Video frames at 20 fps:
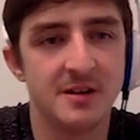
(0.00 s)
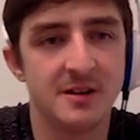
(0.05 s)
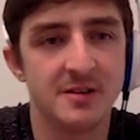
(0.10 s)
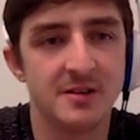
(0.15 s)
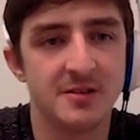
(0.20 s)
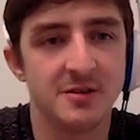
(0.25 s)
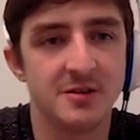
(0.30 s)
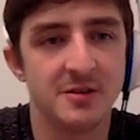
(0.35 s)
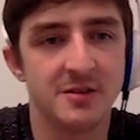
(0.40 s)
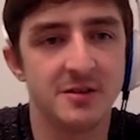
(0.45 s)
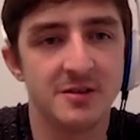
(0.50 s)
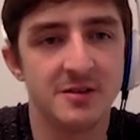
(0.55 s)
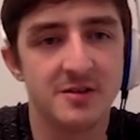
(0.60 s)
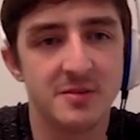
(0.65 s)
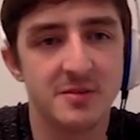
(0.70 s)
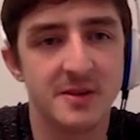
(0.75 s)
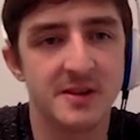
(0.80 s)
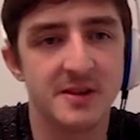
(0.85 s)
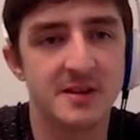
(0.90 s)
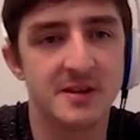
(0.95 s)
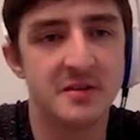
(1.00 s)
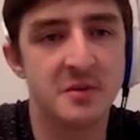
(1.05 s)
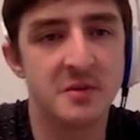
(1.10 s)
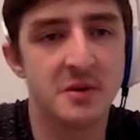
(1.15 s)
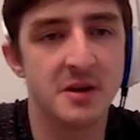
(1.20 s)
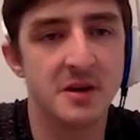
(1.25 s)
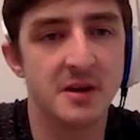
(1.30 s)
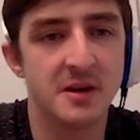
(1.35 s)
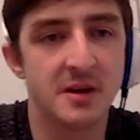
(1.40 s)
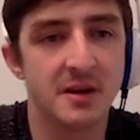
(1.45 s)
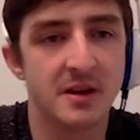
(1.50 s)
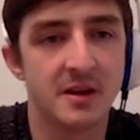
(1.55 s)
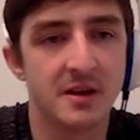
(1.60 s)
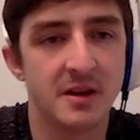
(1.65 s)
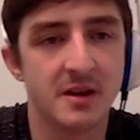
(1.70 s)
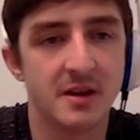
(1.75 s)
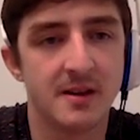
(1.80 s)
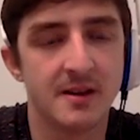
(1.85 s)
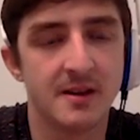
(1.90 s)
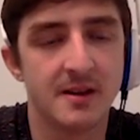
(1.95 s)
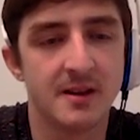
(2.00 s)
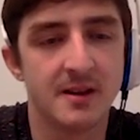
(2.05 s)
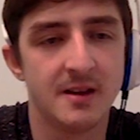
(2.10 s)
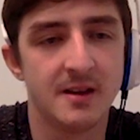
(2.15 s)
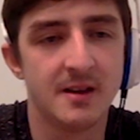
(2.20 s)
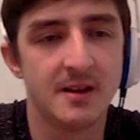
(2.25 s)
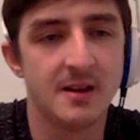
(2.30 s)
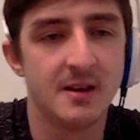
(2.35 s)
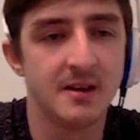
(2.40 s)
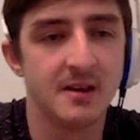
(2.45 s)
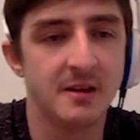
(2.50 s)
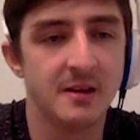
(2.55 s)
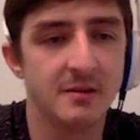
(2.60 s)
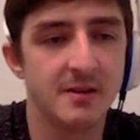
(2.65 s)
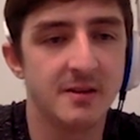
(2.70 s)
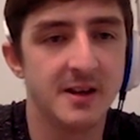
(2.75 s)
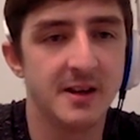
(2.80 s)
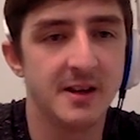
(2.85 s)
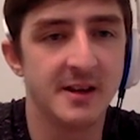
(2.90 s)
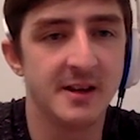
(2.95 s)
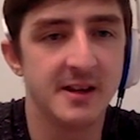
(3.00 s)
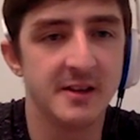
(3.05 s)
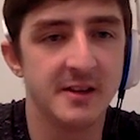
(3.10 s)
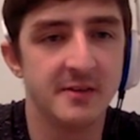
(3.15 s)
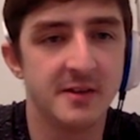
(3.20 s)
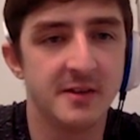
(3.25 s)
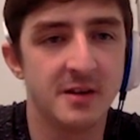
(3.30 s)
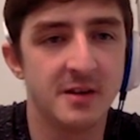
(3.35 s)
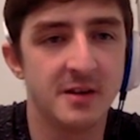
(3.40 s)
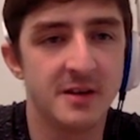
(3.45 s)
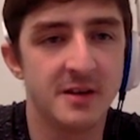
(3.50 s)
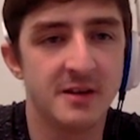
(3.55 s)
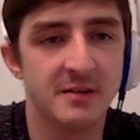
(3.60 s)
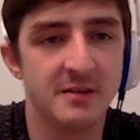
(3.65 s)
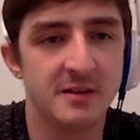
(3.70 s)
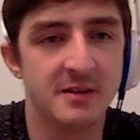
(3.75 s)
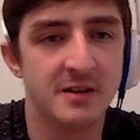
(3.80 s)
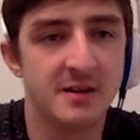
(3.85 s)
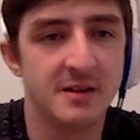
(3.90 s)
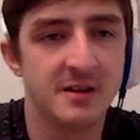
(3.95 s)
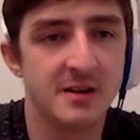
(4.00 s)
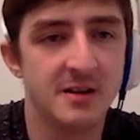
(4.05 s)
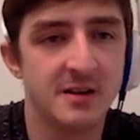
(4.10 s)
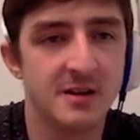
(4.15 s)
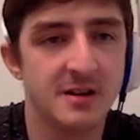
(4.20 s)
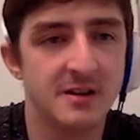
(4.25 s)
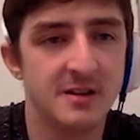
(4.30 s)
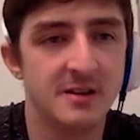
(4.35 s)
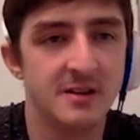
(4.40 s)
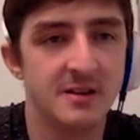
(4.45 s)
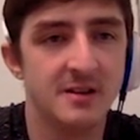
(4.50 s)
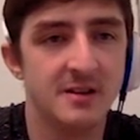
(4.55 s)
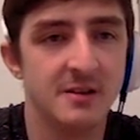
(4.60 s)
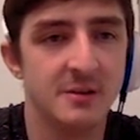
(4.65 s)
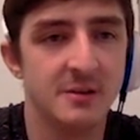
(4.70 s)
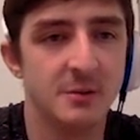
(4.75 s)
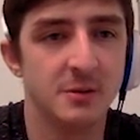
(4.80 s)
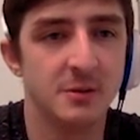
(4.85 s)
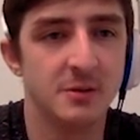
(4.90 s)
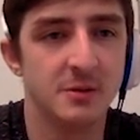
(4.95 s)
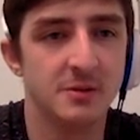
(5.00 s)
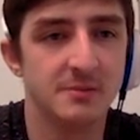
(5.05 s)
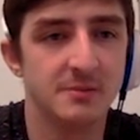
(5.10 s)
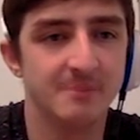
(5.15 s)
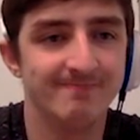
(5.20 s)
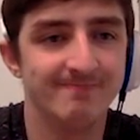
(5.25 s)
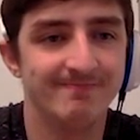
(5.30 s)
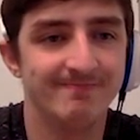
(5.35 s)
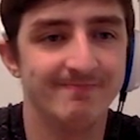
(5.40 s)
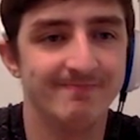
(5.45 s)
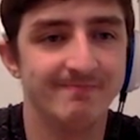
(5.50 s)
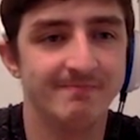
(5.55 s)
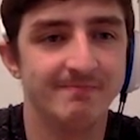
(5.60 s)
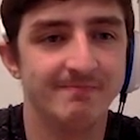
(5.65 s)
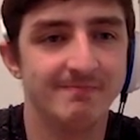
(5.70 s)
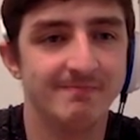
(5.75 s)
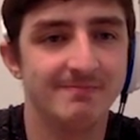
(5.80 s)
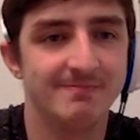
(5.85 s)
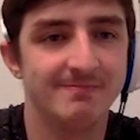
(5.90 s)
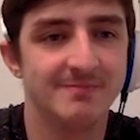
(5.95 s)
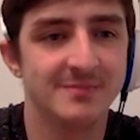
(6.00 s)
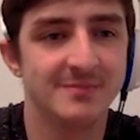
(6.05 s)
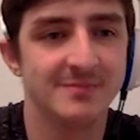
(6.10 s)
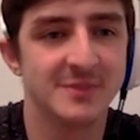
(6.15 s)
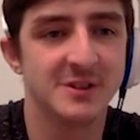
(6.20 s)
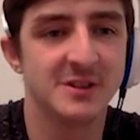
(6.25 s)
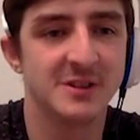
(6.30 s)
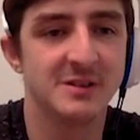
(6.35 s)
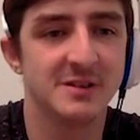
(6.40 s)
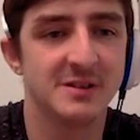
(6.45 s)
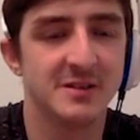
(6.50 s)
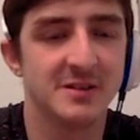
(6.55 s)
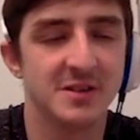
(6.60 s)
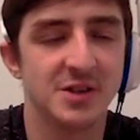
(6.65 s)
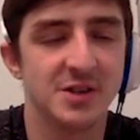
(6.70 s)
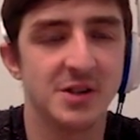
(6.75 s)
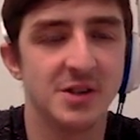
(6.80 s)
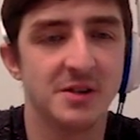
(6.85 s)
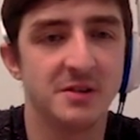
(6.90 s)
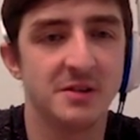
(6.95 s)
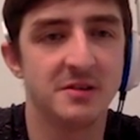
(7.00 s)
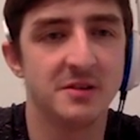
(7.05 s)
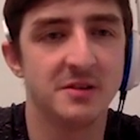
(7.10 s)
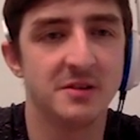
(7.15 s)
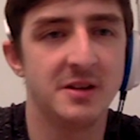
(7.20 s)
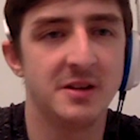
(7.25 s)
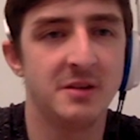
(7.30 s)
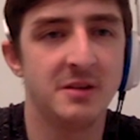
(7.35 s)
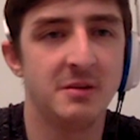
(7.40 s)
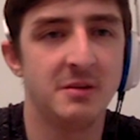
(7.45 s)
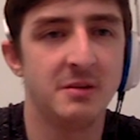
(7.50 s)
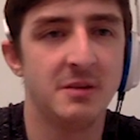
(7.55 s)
Too soon to be an Earthquake. Now can he get the farm down? No. Gonna have to shield and then